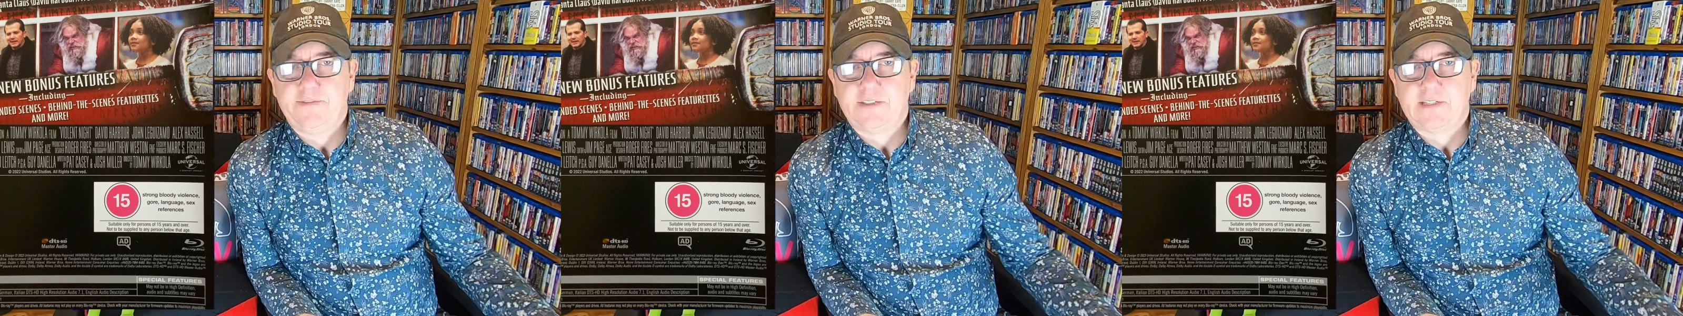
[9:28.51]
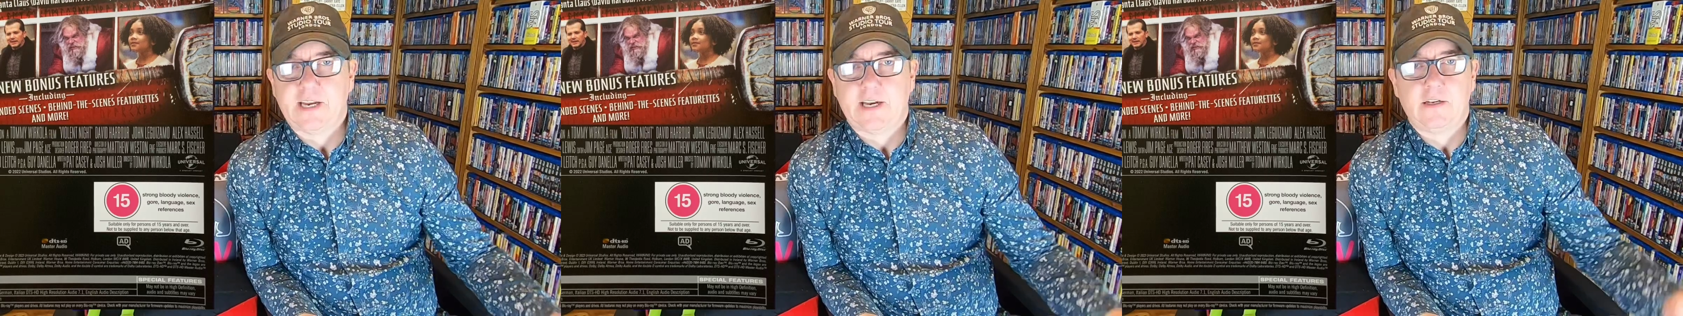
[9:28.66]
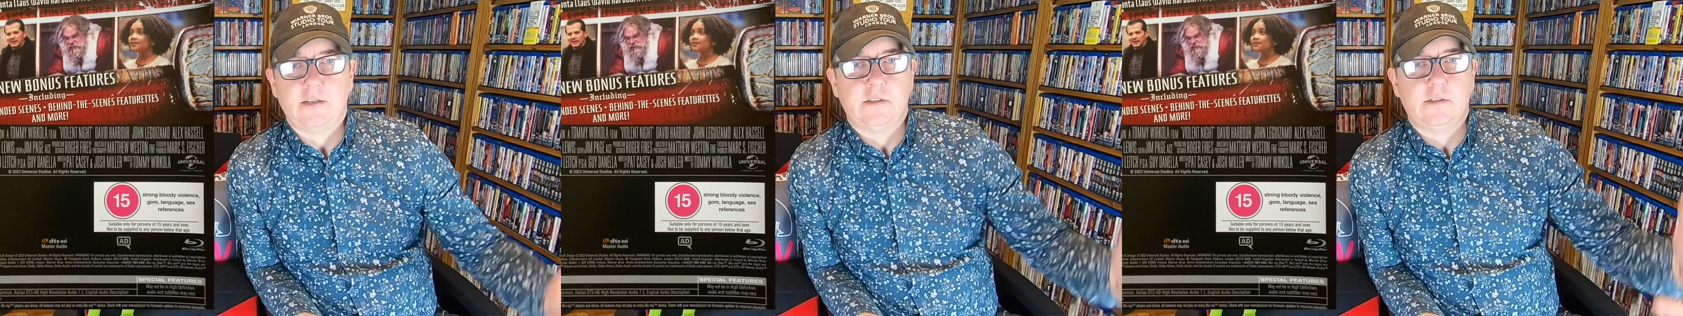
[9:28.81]

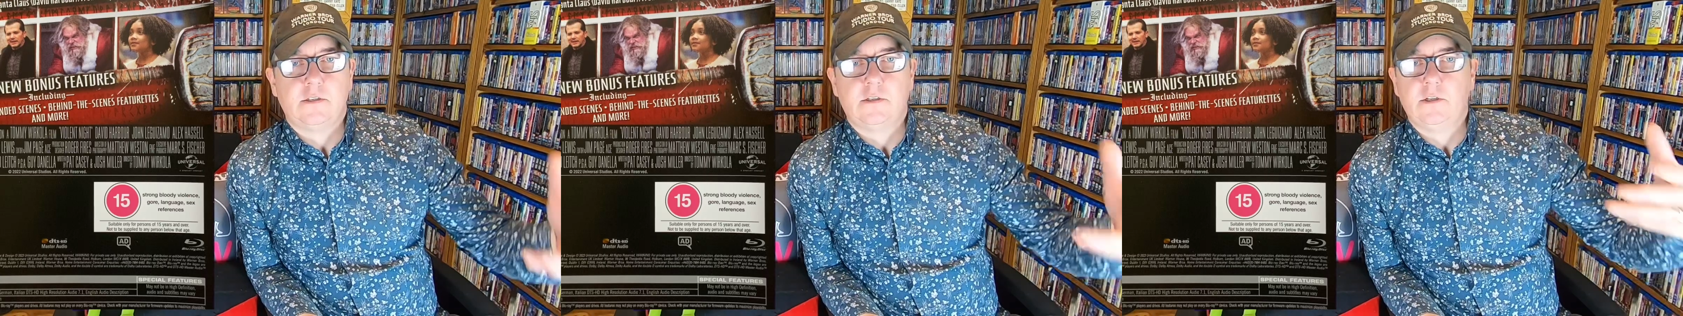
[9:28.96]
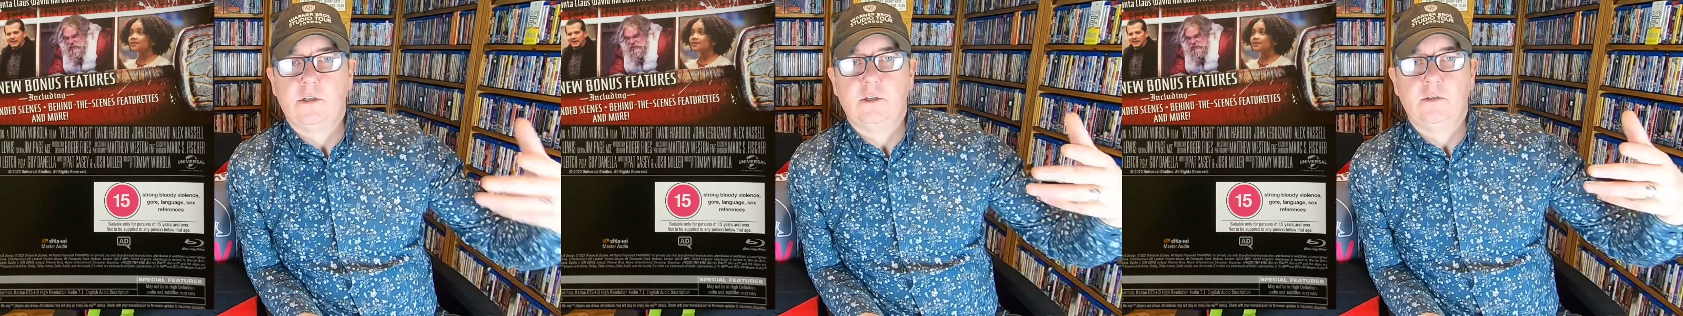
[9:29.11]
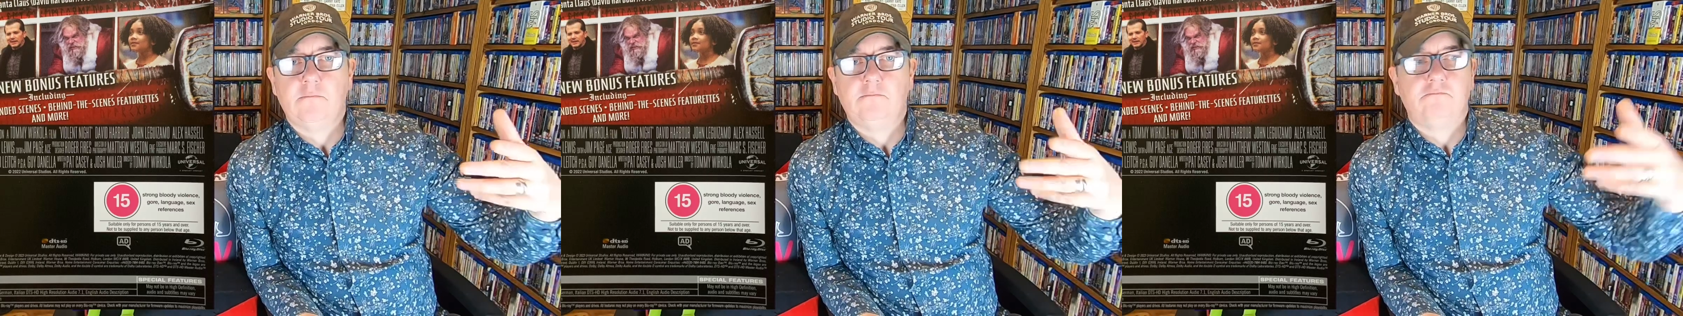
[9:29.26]
Santa's
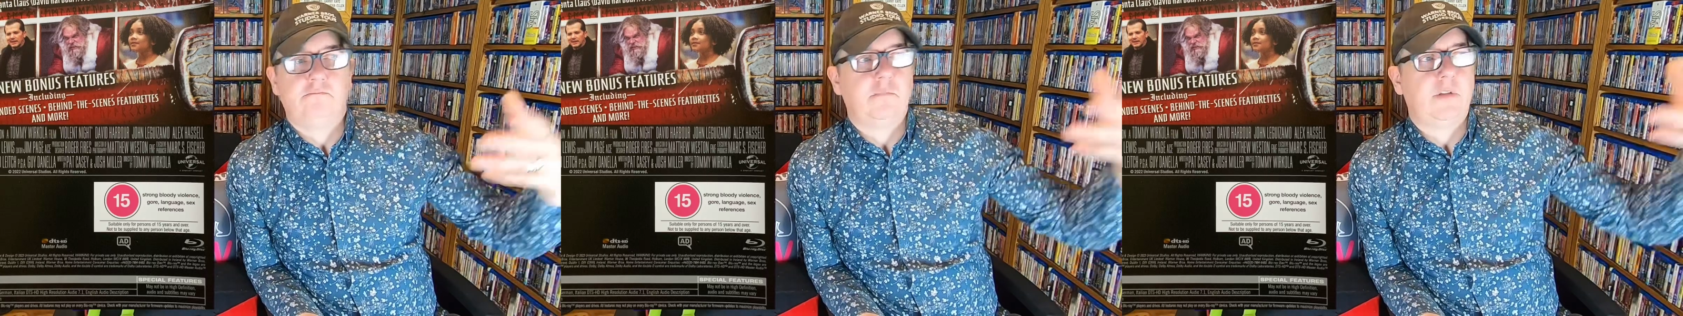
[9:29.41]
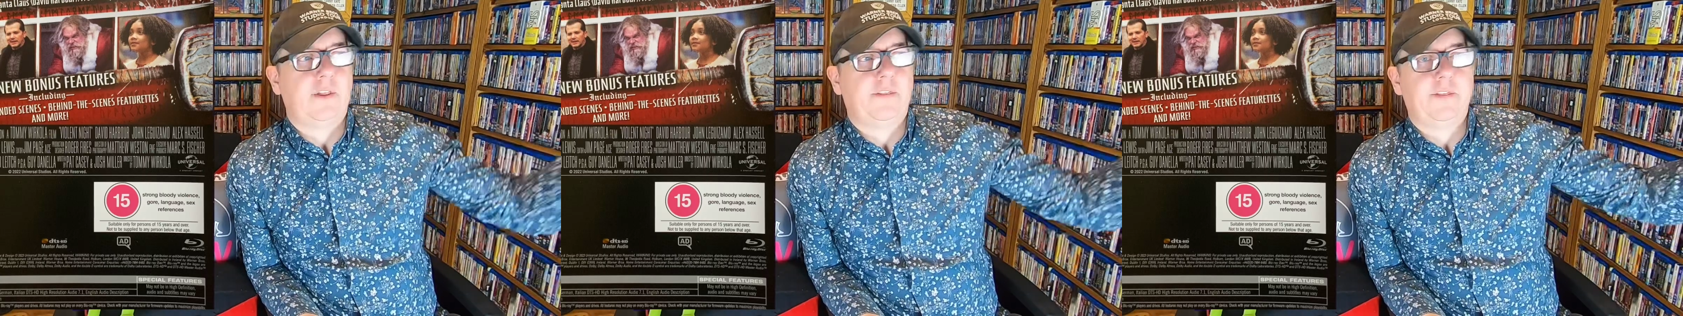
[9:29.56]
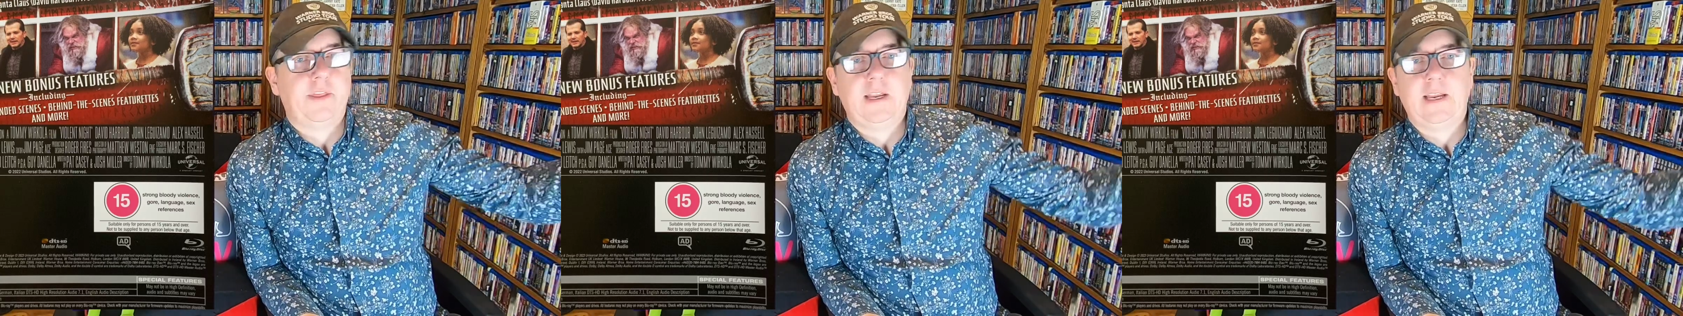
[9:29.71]
doing
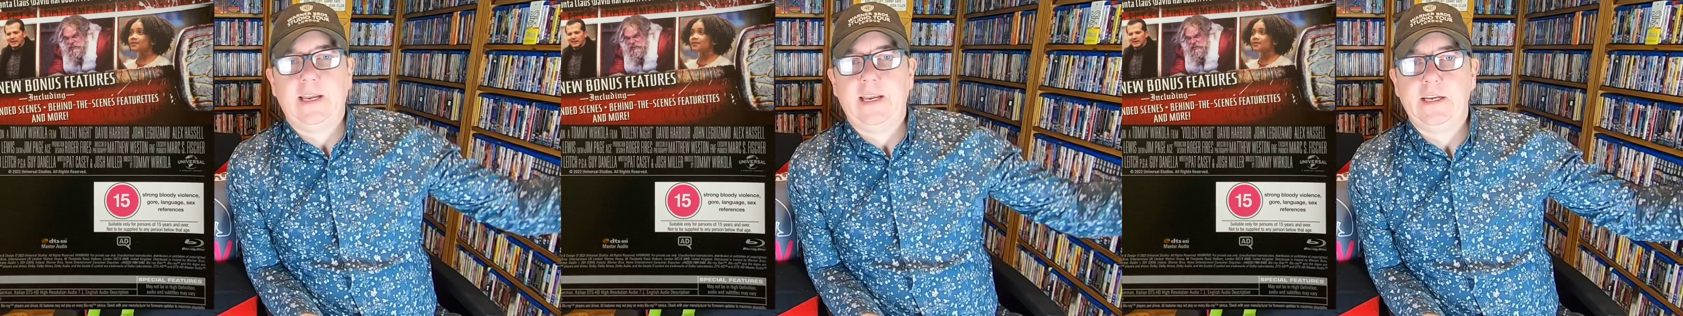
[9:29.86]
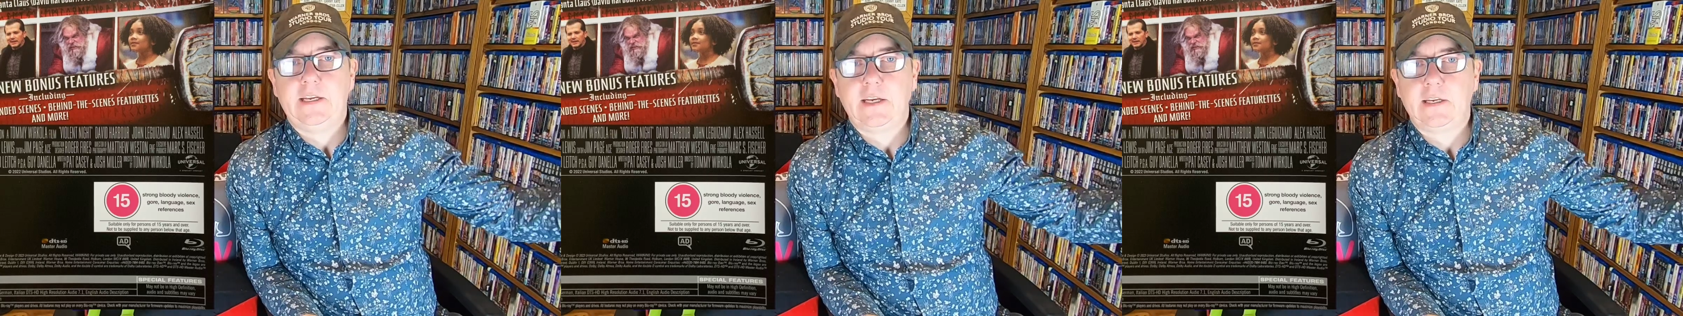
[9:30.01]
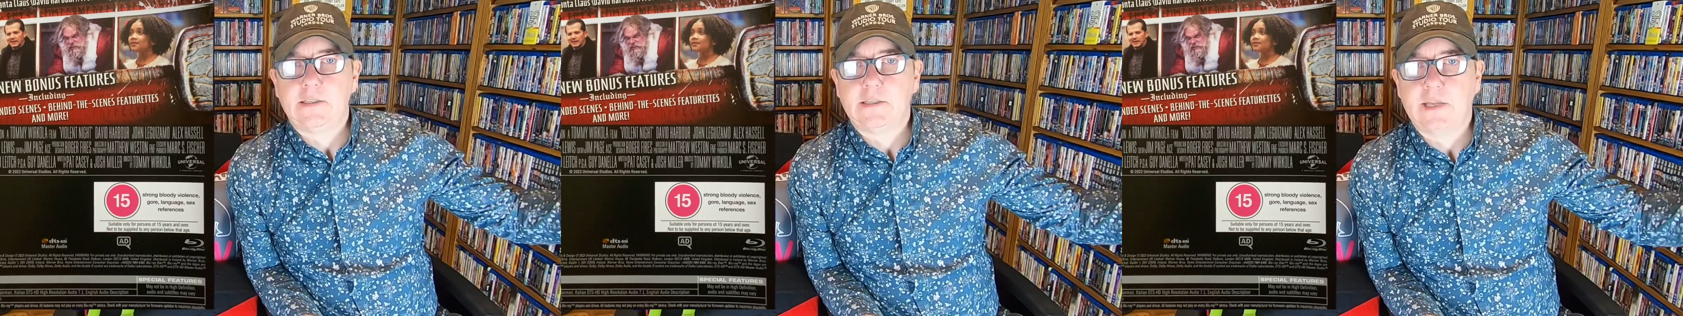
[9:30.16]
the thing he
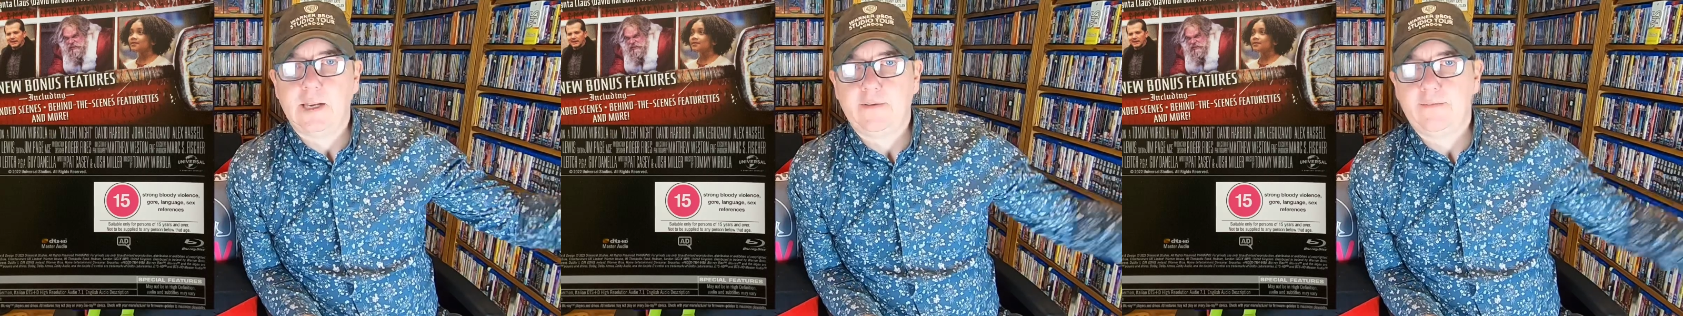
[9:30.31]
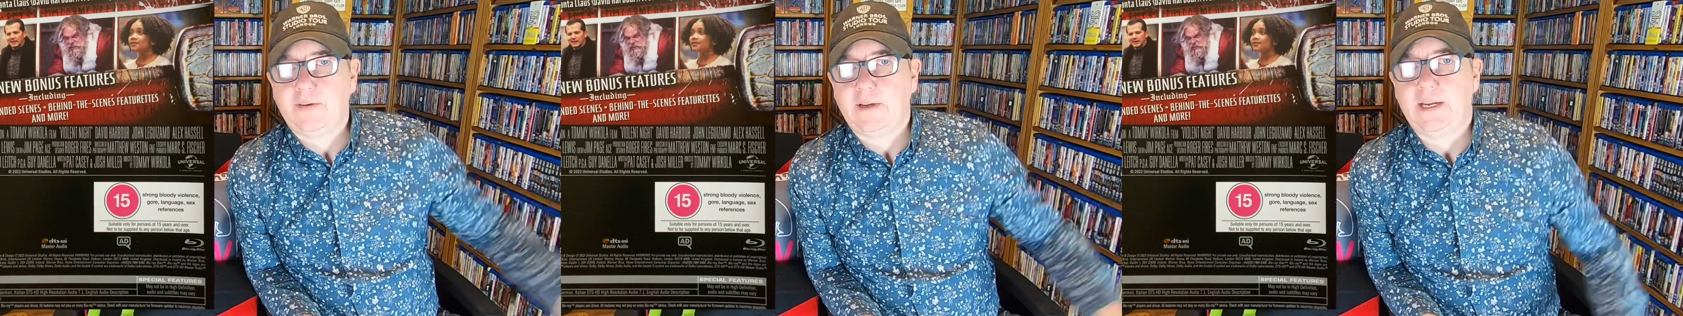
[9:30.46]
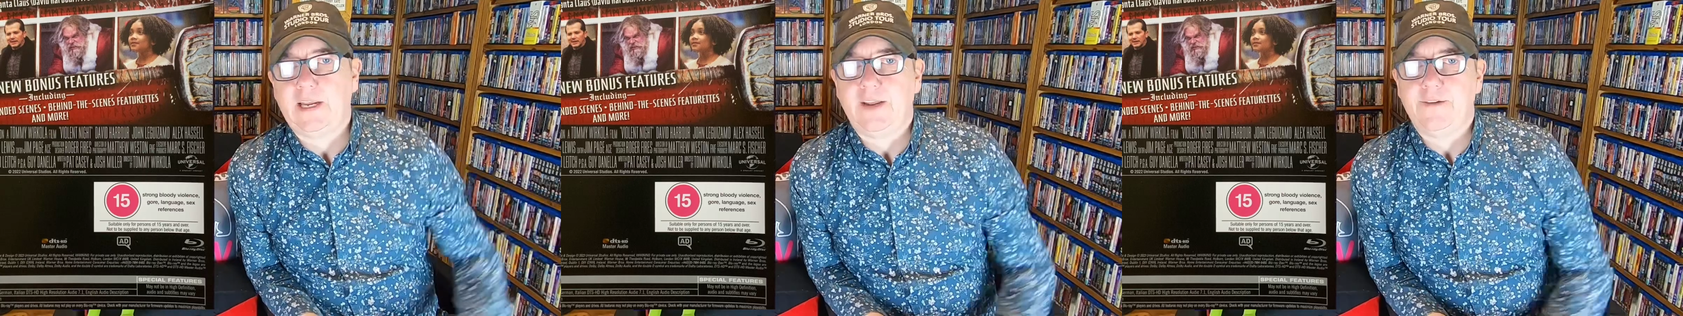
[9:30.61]
does,
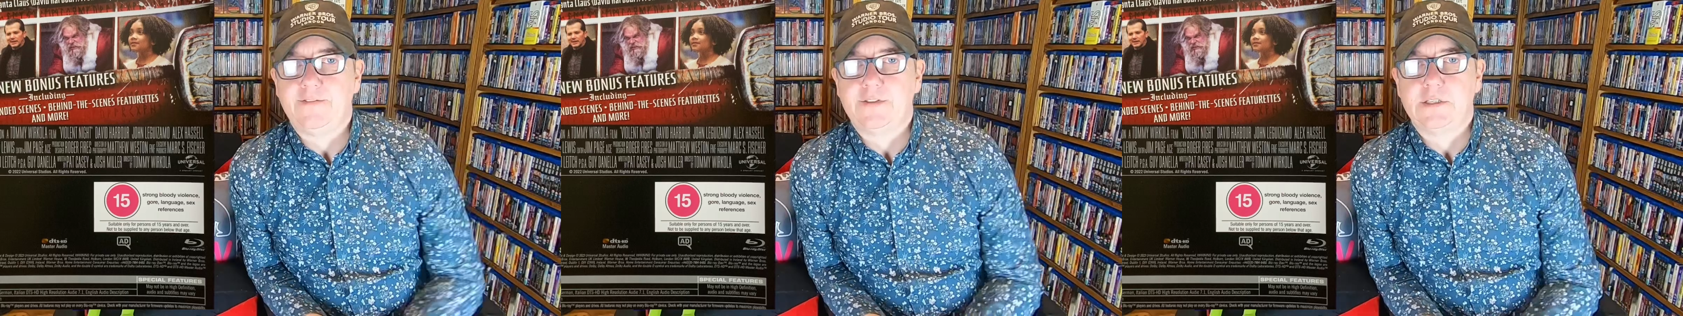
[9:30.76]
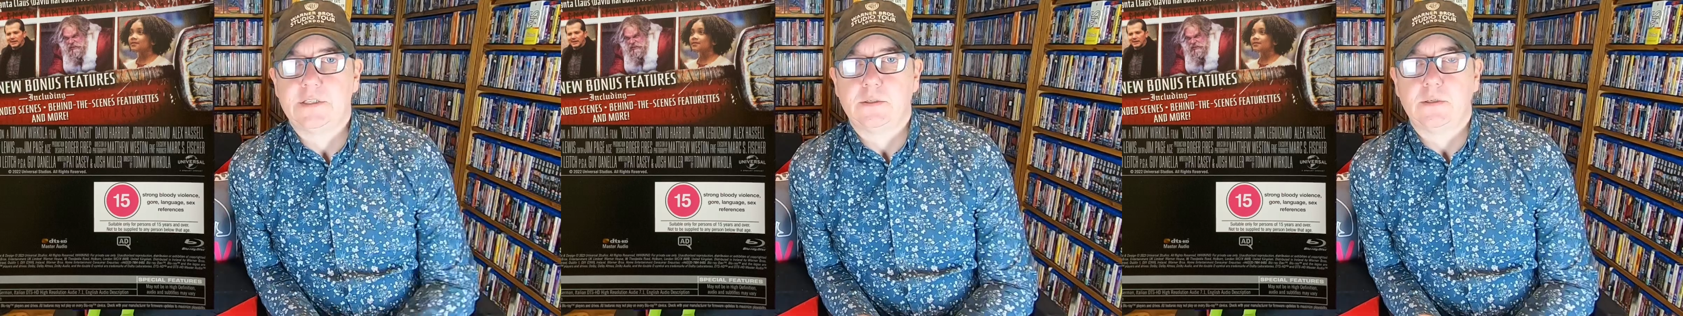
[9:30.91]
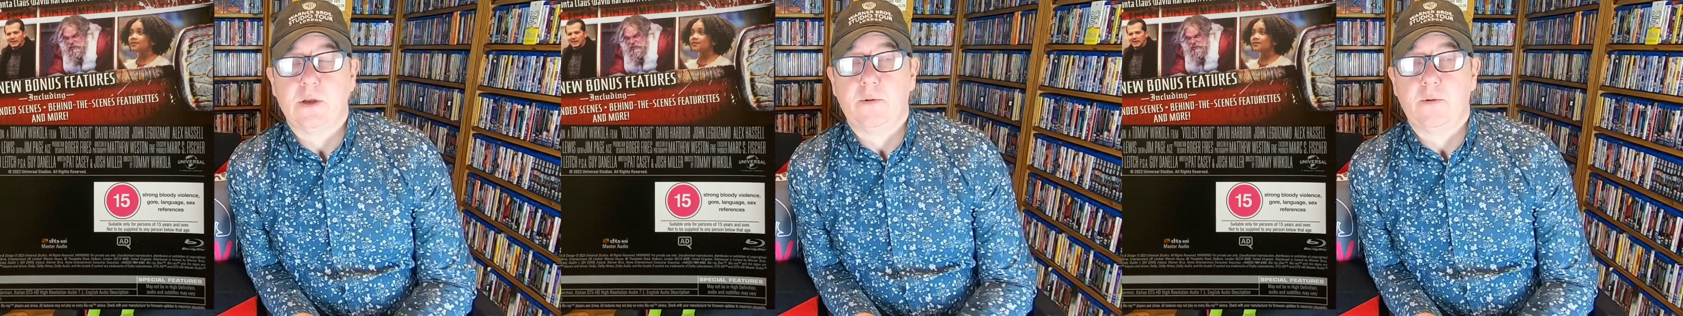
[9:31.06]
deliver gifts,